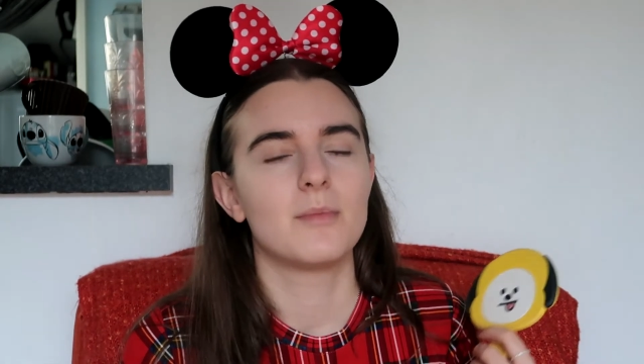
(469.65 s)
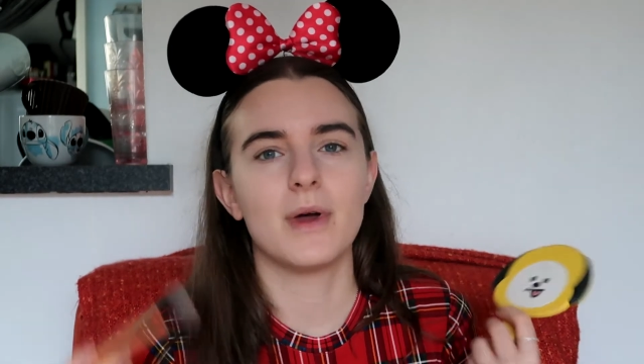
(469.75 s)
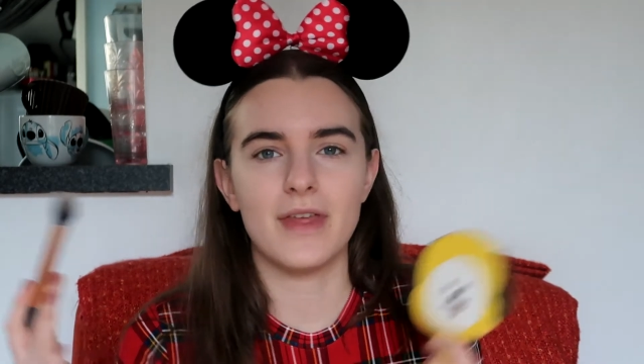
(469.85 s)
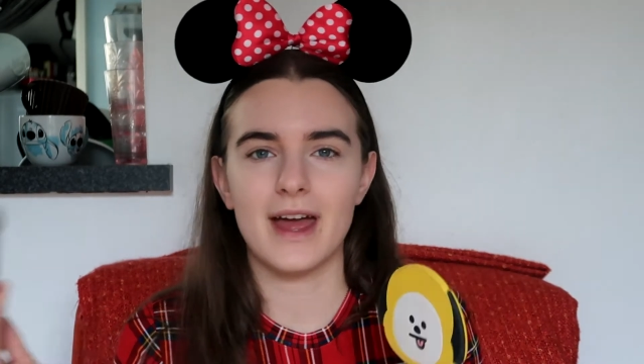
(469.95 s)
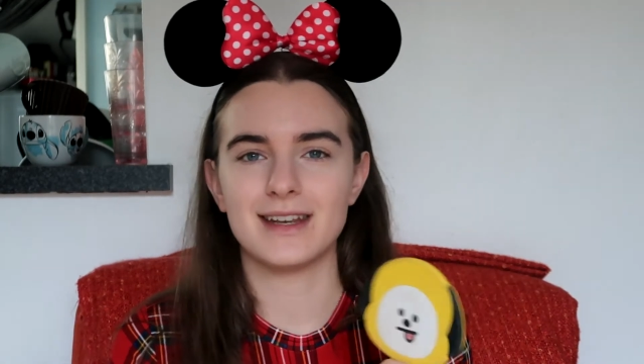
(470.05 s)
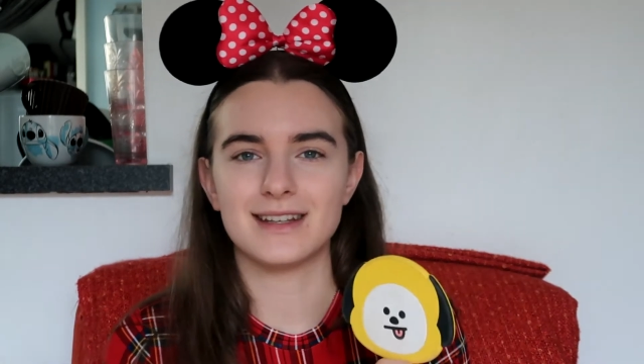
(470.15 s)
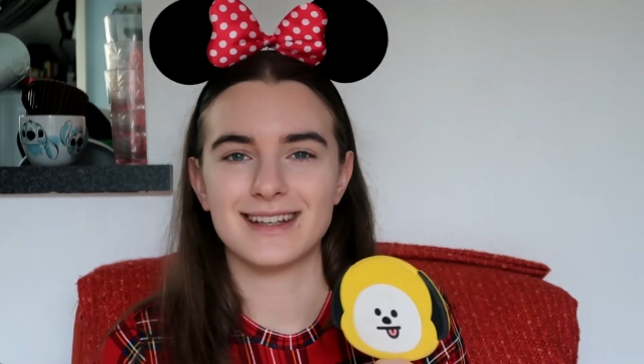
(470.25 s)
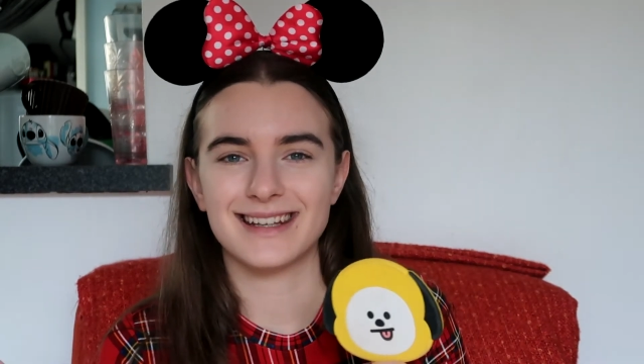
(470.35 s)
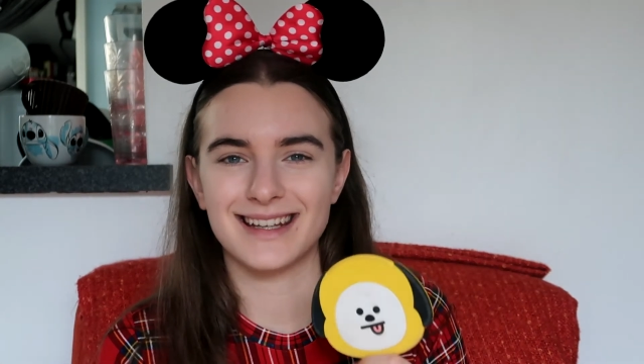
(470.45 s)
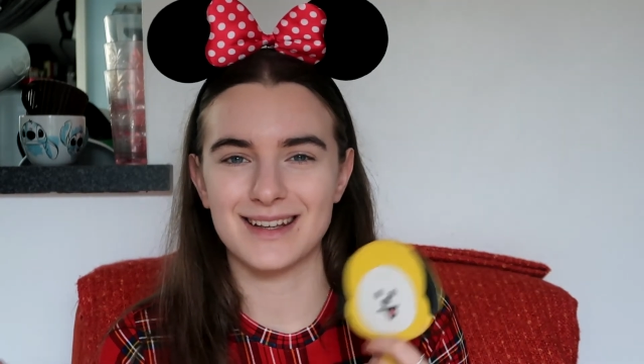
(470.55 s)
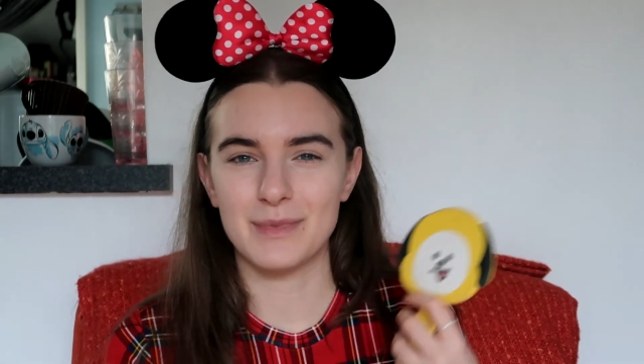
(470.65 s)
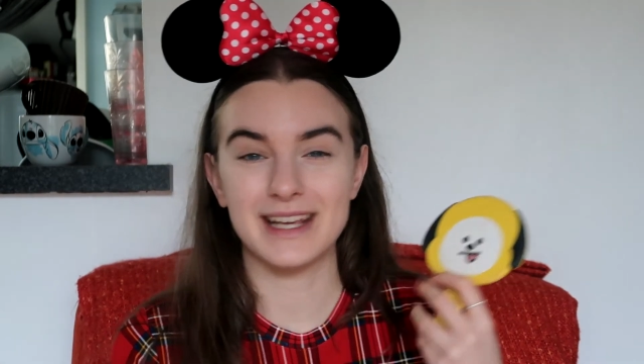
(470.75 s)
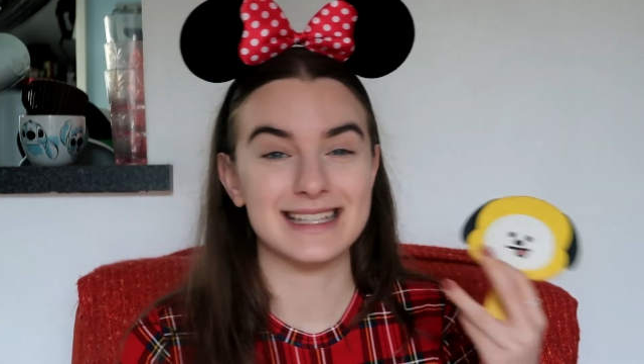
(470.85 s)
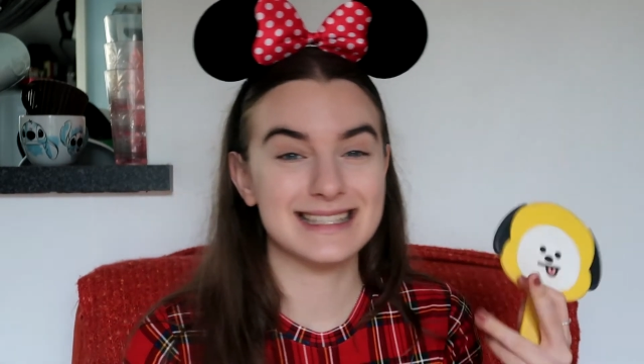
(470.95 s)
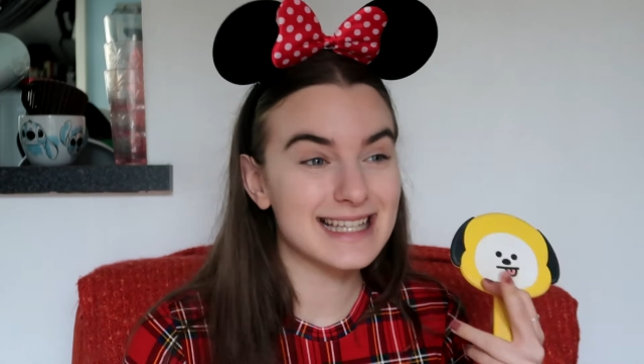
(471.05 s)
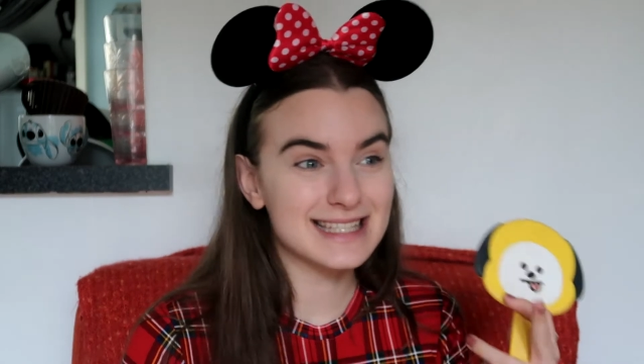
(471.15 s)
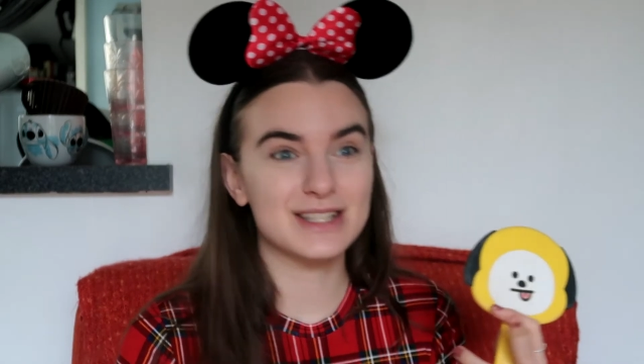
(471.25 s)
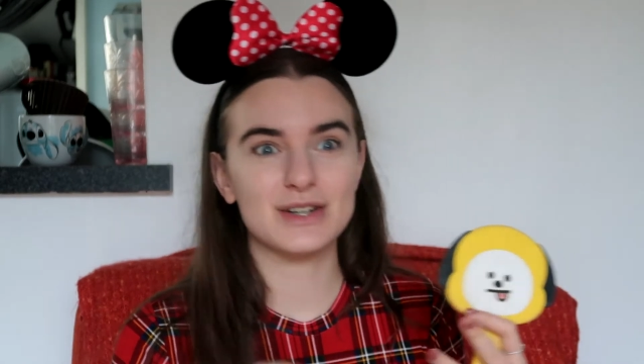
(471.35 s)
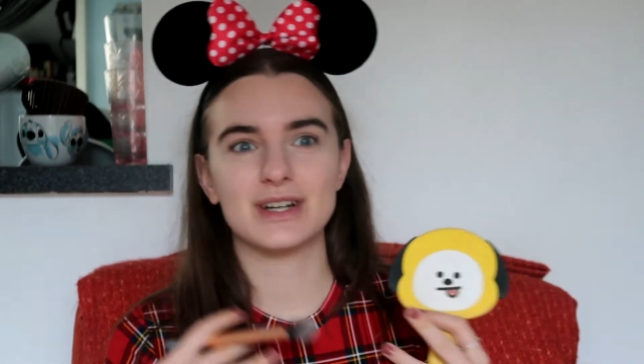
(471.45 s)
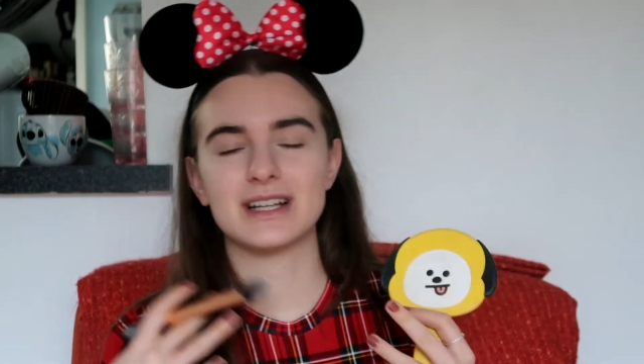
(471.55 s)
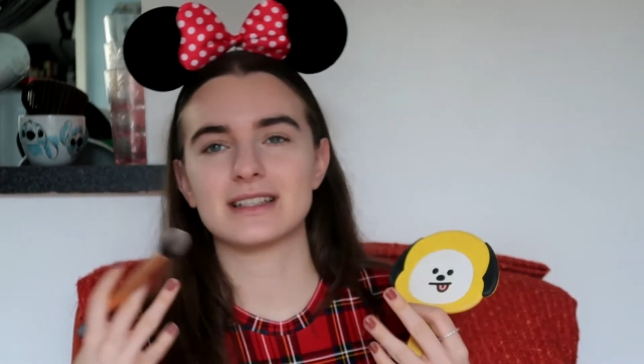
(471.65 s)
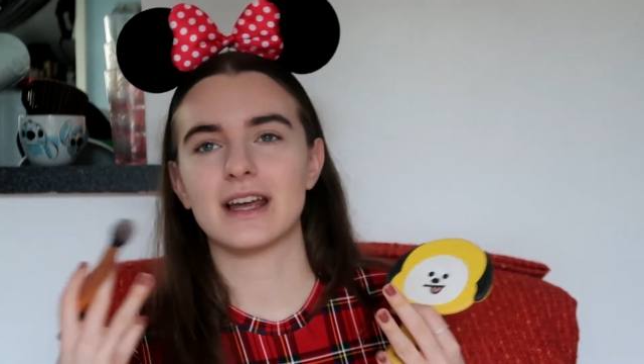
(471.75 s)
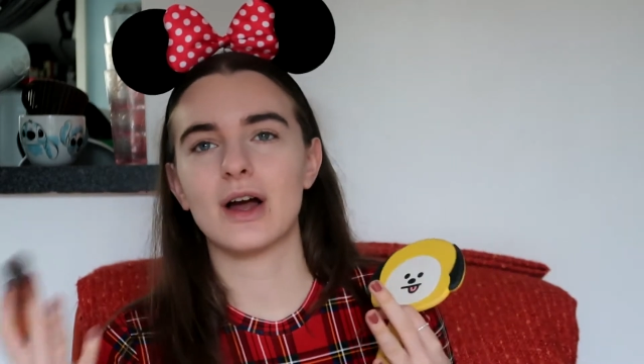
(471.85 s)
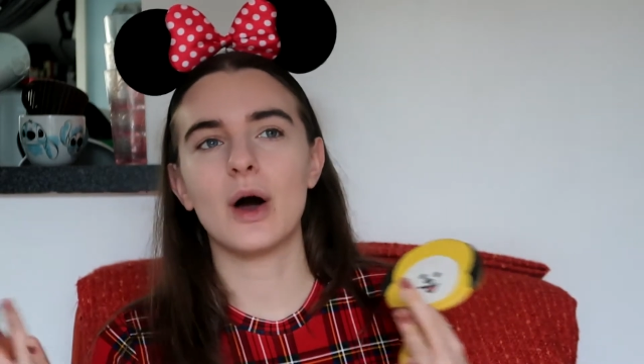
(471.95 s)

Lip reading: But then you meet his sister and it's like,